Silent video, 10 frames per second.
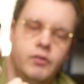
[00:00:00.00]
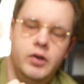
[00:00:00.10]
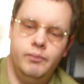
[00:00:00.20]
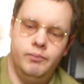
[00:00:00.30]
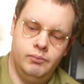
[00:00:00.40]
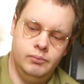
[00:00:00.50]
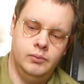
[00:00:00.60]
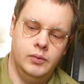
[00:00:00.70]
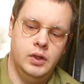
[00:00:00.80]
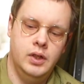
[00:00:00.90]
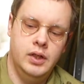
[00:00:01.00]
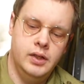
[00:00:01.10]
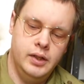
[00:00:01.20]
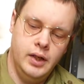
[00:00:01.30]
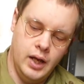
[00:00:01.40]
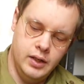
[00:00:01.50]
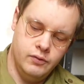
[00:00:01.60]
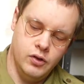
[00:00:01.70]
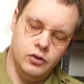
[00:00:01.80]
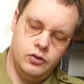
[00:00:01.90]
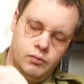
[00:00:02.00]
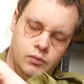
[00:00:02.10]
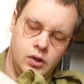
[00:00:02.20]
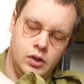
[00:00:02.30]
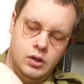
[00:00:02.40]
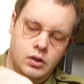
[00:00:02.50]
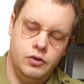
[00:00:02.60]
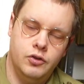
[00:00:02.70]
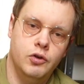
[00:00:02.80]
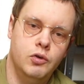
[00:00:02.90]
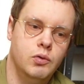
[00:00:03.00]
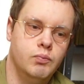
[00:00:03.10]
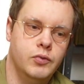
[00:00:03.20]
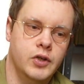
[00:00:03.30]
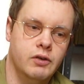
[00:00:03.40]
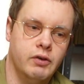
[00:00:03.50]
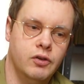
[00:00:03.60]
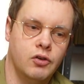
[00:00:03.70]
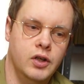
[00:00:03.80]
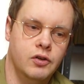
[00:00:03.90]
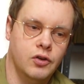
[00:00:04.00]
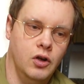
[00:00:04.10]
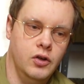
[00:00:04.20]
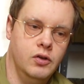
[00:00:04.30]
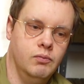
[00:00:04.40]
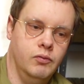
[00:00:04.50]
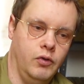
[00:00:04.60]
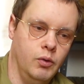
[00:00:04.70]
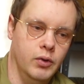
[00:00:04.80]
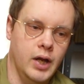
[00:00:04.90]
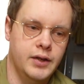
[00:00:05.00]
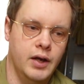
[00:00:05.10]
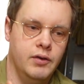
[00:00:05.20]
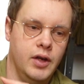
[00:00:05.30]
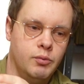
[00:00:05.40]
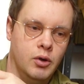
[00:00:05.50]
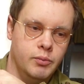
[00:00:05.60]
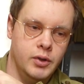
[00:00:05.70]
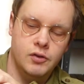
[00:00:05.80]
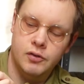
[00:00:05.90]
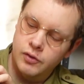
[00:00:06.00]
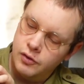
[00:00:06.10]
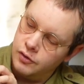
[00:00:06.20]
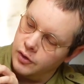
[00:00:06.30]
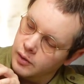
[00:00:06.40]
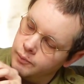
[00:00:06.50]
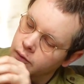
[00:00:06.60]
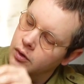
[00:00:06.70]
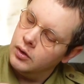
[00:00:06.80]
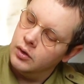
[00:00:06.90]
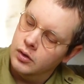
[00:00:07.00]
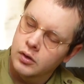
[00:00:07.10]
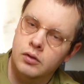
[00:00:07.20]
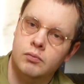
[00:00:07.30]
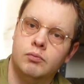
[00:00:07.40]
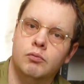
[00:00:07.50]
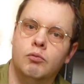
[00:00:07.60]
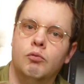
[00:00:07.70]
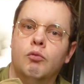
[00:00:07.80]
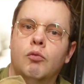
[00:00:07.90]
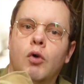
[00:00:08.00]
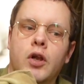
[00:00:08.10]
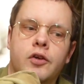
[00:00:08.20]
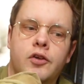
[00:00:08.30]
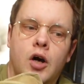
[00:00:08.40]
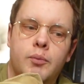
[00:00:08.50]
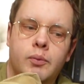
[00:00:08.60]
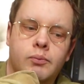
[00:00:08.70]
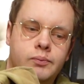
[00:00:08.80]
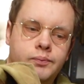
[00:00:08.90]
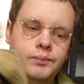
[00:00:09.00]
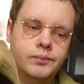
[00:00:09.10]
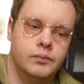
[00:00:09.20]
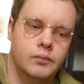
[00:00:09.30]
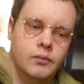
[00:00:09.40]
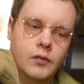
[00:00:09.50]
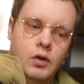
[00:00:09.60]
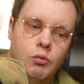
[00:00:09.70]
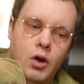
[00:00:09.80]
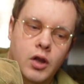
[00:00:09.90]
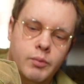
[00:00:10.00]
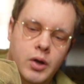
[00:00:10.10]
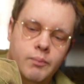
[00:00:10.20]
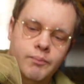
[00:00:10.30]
it, and you've got two D-rings on each side. If I put that down there, it'd probably be easy for you to see it. One at the top, one at the bottom,